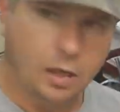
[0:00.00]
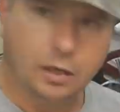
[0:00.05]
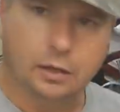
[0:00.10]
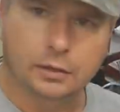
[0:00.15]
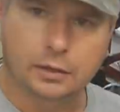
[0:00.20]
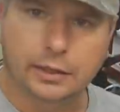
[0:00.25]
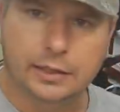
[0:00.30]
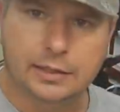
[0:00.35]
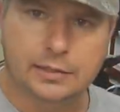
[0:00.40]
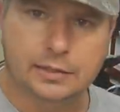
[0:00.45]

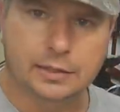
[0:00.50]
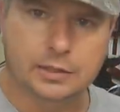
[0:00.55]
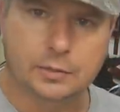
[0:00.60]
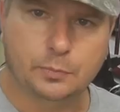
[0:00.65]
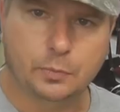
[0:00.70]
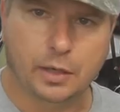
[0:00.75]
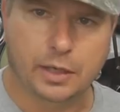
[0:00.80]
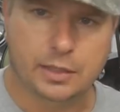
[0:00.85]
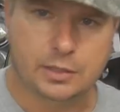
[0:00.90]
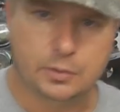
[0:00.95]
Mark Lee's
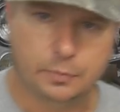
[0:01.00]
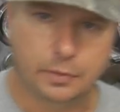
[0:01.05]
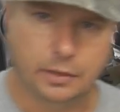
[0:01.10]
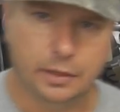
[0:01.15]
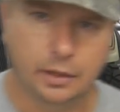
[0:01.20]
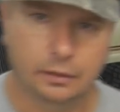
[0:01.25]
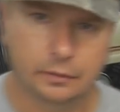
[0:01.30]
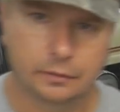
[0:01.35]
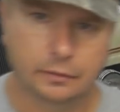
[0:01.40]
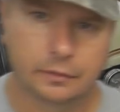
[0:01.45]
Express
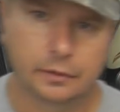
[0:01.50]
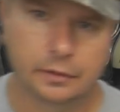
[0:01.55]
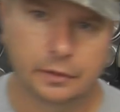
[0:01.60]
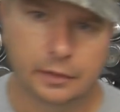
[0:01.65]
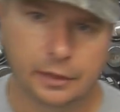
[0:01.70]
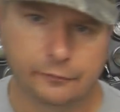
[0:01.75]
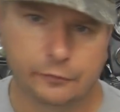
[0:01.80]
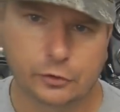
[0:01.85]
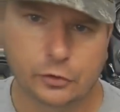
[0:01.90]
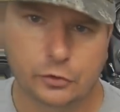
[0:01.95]
Brown.
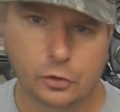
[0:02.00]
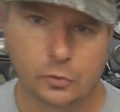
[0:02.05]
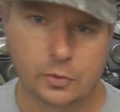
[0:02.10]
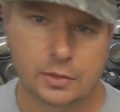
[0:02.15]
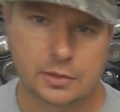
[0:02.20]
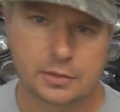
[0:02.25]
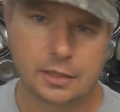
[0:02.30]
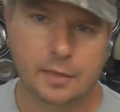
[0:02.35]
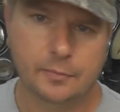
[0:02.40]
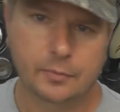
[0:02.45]
If you're
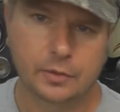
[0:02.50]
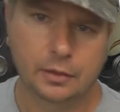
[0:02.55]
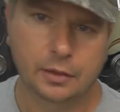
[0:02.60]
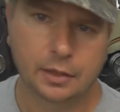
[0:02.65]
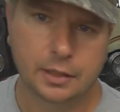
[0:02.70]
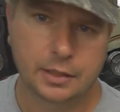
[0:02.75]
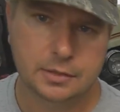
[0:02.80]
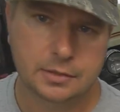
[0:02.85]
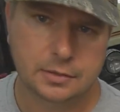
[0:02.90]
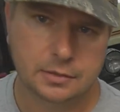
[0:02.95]
doing something
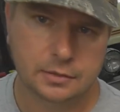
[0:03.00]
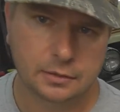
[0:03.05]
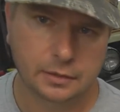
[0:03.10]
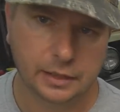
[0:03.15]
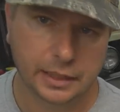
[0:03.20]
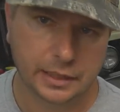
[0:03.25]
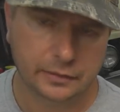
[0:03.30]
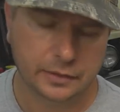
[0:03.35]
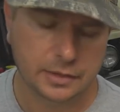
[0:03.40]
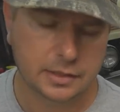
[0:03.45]

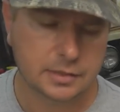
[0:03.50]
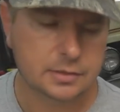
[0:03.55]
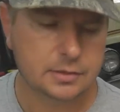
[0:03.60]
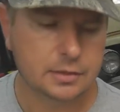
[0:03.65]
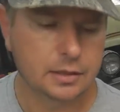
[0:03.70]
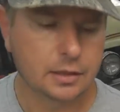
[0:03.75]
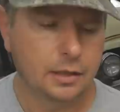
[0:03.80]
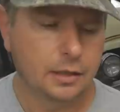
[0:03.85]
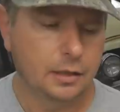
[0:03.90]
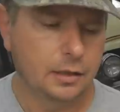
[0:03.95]
like
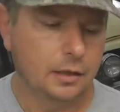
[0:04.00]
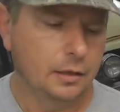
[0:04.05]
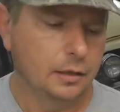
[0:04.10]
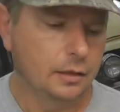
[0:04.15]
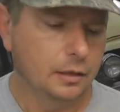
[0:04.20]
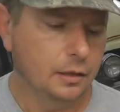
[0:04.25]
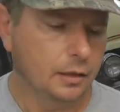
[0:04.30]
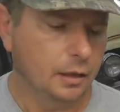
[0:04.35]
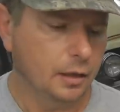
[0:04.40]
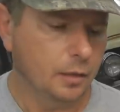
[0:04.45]

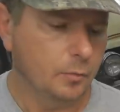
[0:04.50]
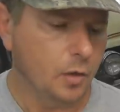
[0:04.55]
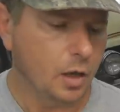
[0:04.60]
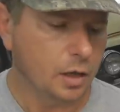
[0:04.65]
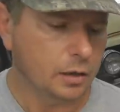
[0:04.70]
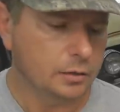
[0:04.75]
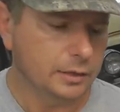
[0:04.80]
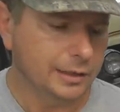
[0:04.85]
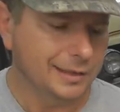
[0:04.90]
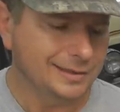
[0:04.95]
this, uh,
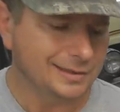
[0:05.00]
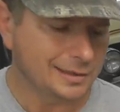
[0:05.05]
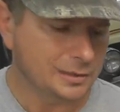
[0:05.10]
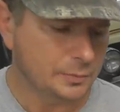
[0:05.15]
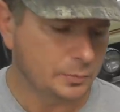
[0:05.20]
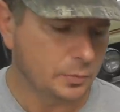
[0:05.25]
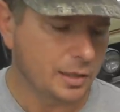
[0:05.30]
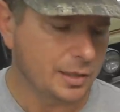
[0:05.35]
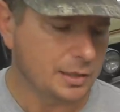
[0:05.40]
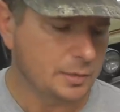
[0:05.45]
Mark Lee's
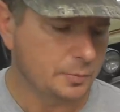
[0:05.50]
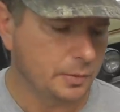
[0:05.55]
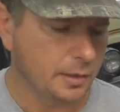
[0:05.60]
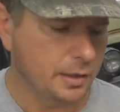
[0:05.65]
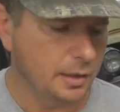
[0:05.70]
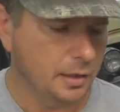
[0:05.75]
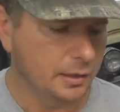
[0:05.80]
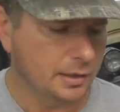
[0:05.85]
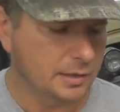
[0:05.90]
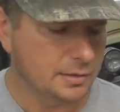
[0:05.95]
Express
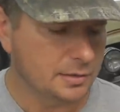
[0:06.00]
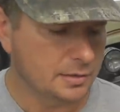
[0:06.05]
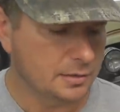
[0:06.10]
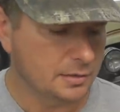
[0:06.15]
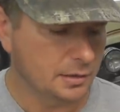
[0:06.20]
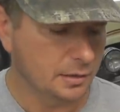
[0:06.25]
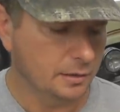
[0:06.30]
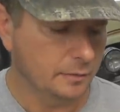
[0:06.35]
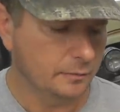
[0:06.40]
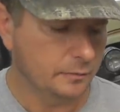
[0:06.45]
Brown, this
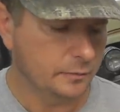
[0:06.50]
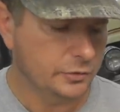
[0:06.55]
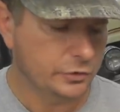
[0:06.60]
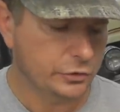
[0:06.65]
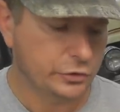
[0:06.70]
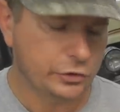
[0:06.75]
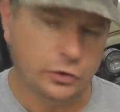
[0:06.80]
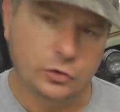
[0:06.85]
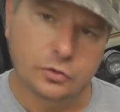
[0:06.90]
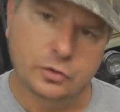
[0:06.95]
is a
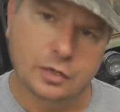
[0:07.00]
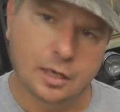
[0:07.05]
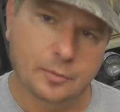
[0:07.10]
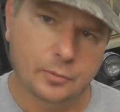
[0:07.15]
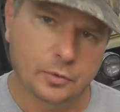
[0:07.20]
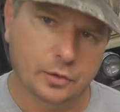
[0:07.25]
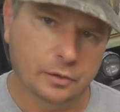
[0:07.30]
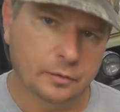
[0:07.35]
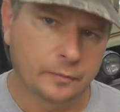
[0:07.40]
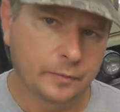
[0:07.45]
S K U
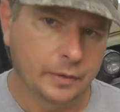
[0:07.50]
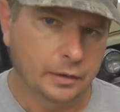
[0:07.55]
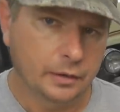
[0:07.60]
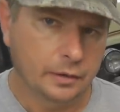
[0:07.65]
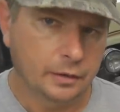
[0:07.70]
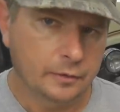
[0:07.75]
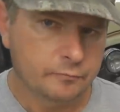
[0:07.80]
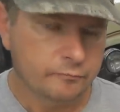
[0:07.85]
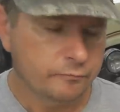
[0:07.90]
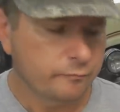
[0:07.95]
number
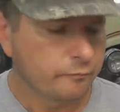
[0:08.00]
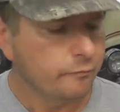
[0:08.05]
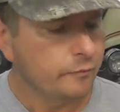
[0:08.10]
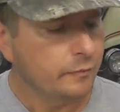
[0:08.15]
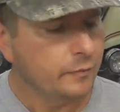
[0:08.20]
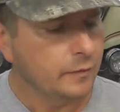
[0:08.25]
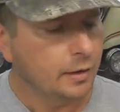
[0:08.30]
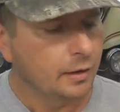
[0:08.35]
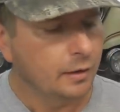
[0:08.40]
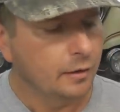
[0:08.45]

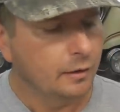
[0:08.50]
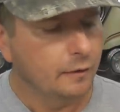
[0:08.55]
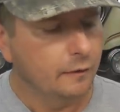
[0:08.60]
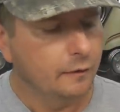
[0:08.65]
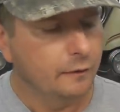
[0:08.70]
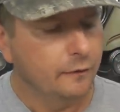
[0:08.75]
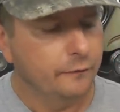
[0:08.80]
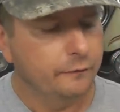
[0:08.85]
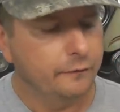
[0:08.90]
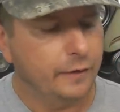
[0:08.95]

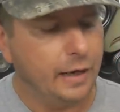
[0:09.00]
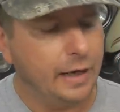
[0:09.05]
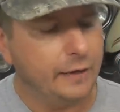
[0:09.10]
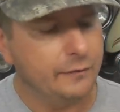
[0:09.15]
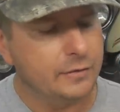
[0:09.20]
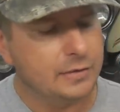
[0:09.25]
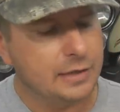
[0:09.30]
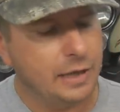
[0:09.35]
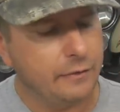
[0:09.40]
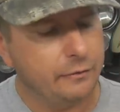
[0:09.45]

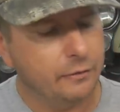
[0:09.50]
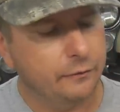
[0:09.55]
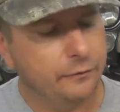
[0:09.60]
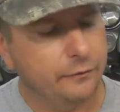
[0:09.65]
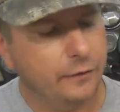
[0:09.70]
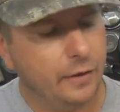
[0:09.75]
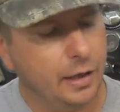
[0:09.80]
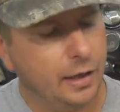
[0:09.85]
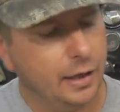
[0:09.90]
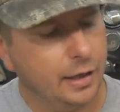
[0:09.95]
five seven
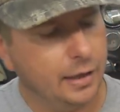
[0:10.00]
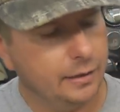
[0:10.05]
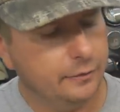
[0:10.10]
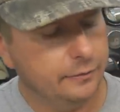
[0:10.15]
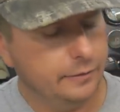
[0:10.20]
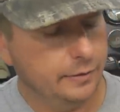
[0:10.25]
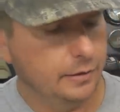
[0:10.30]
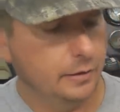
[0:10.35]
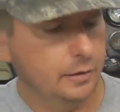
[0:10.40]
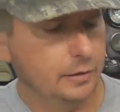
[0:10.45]

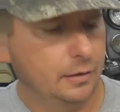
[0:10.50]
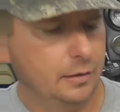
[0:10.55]
five